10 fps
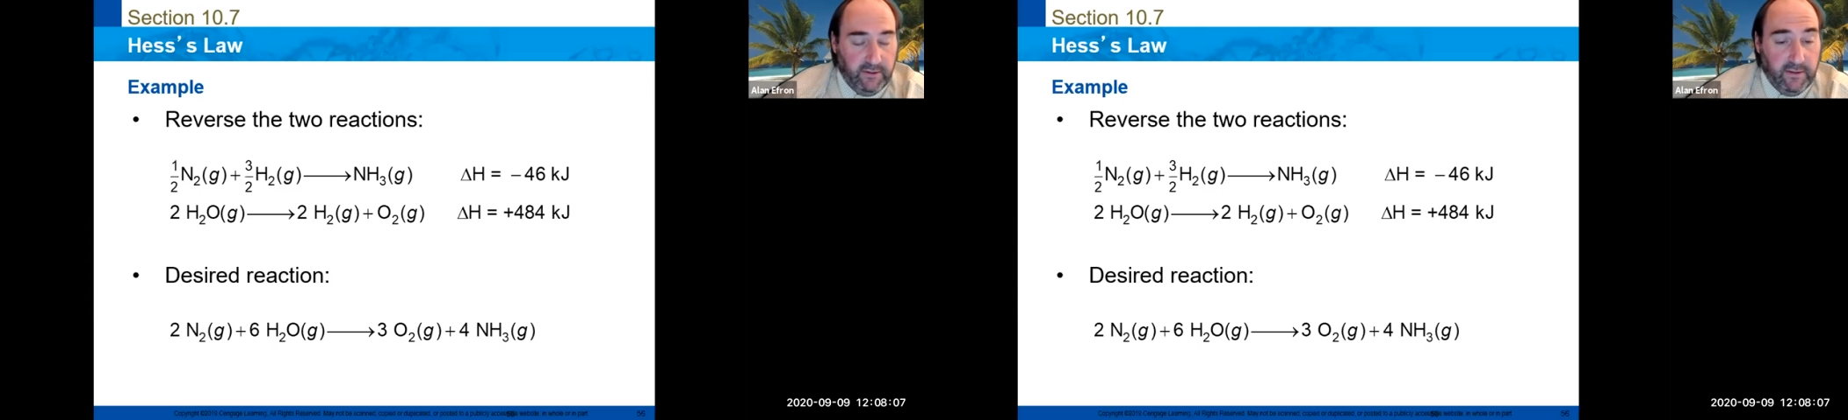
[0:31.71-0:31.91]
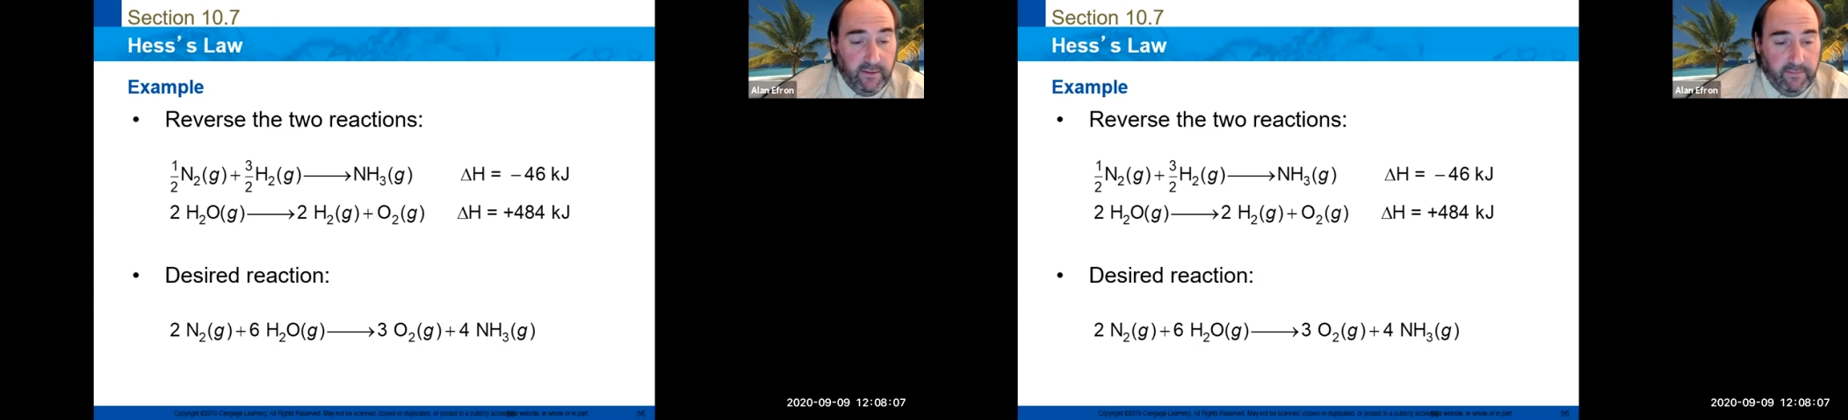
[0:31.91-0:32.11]

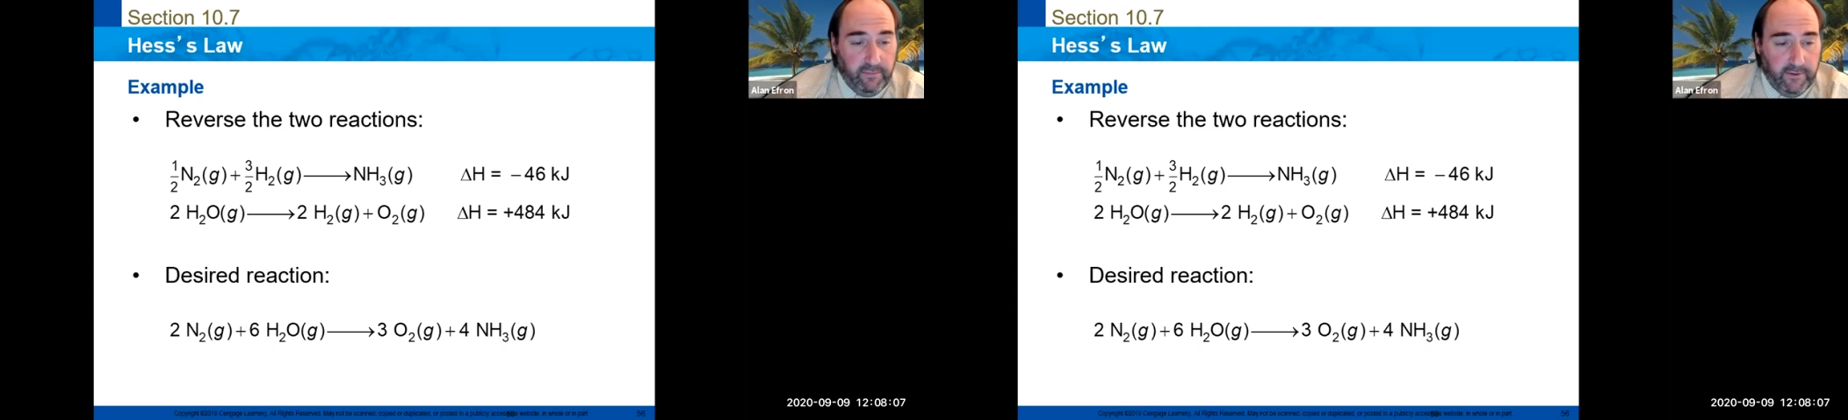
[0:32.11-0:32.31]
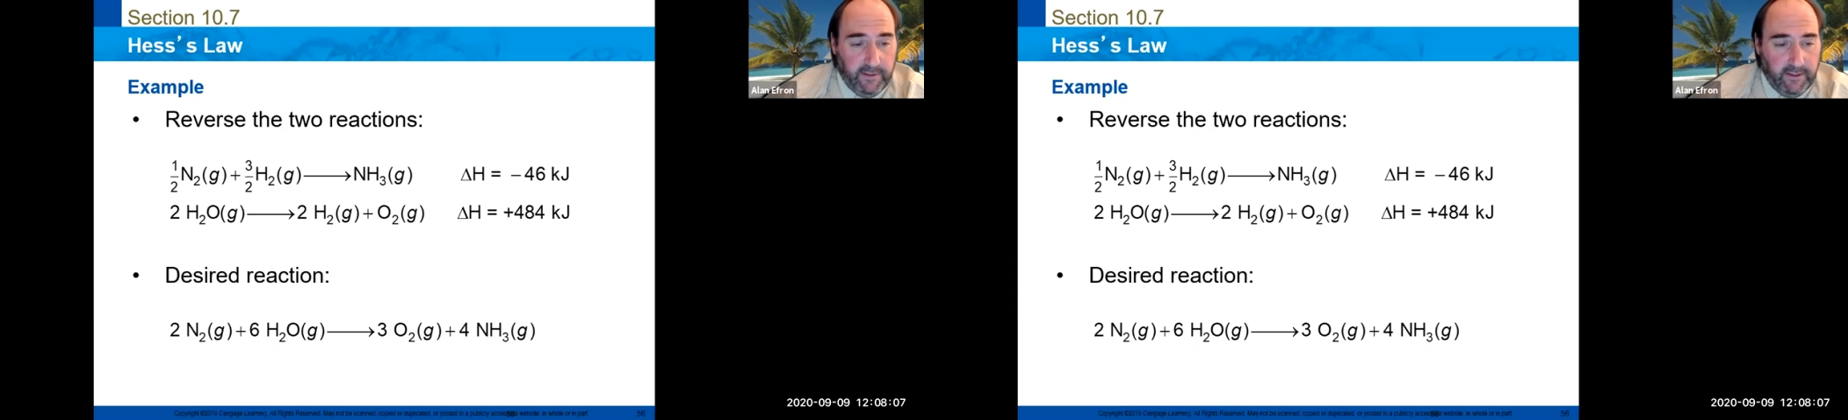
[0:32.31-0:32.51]
the
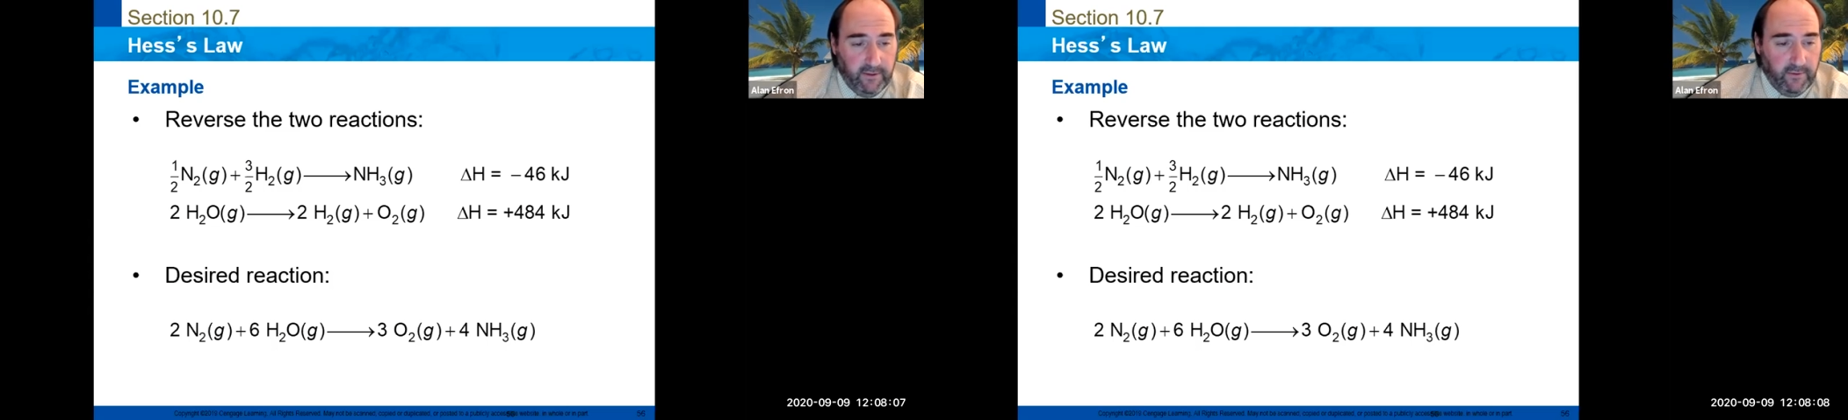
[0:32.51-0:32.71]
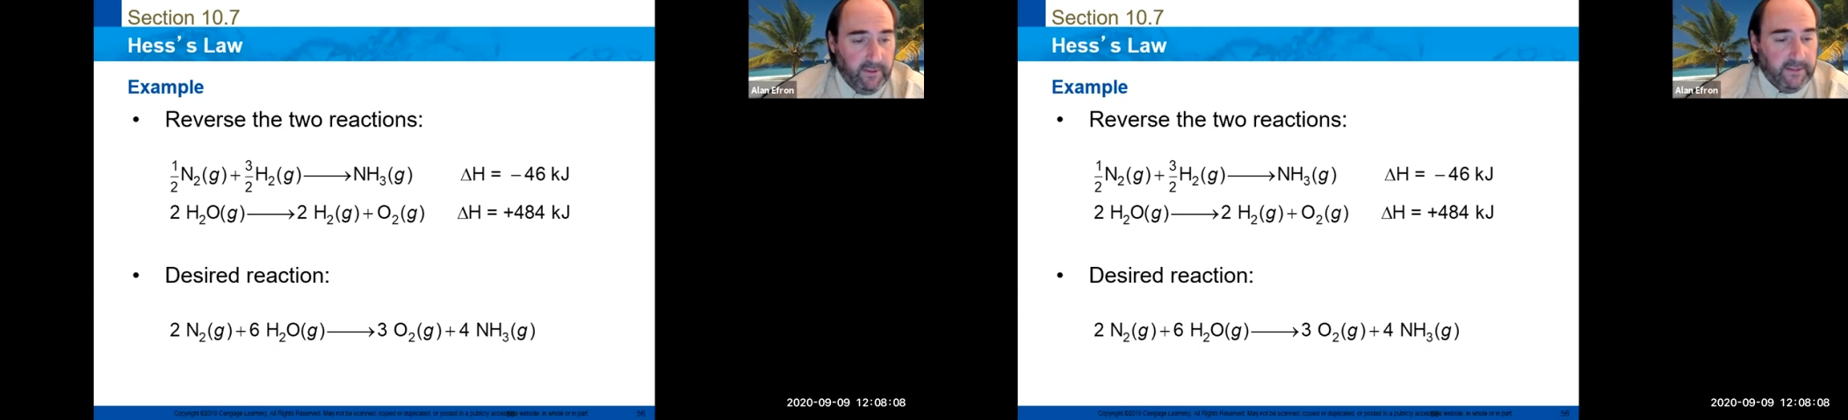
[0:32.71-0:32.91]

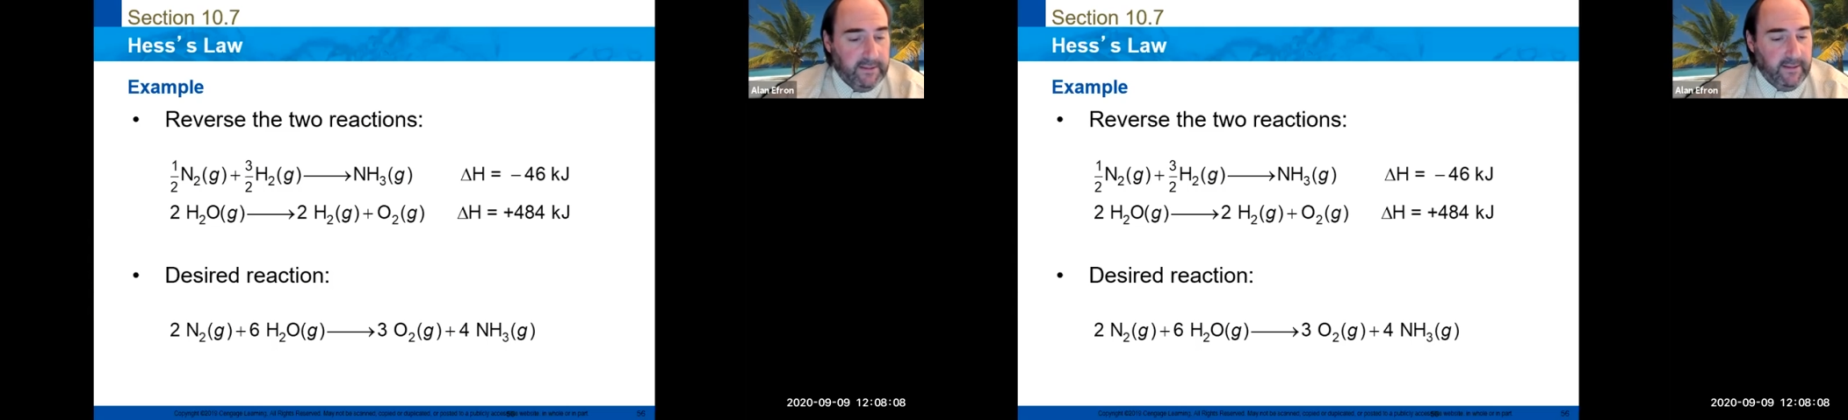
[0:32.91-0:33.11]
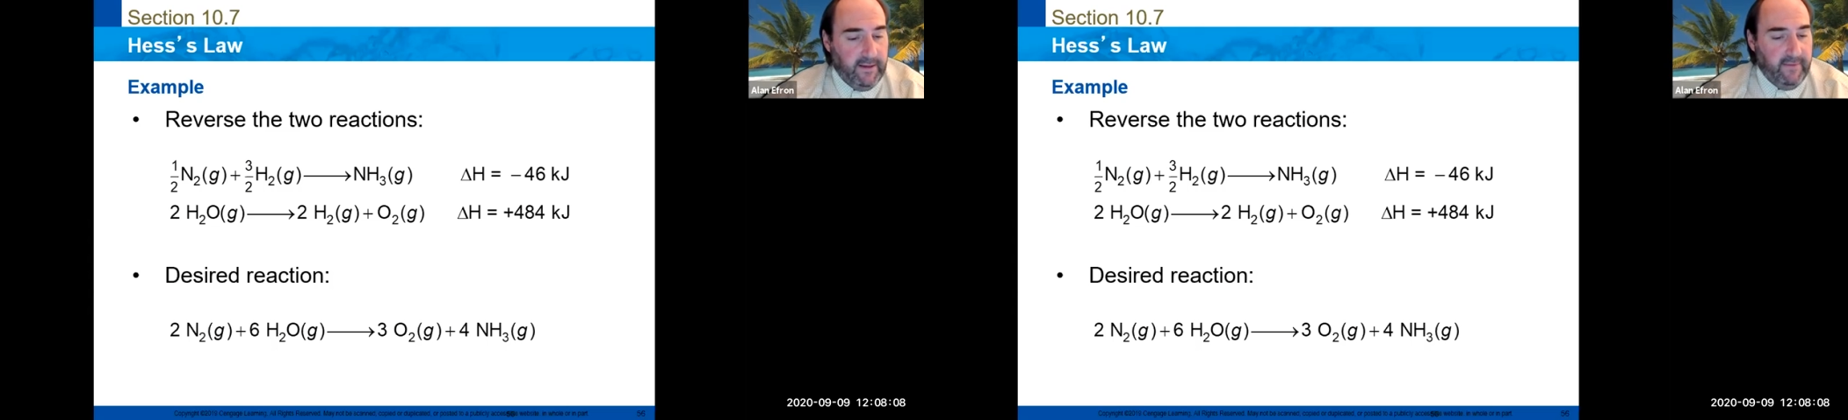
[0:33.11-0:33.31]
prettier written